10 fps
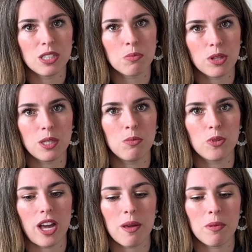pretty
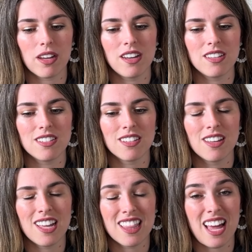bouquet, because
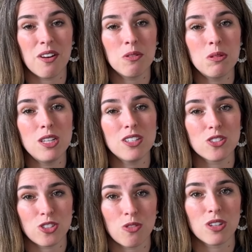that would be
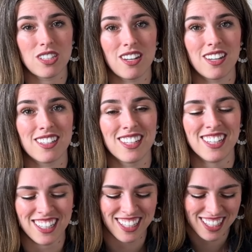so
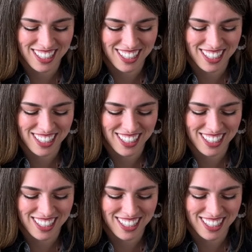exciting.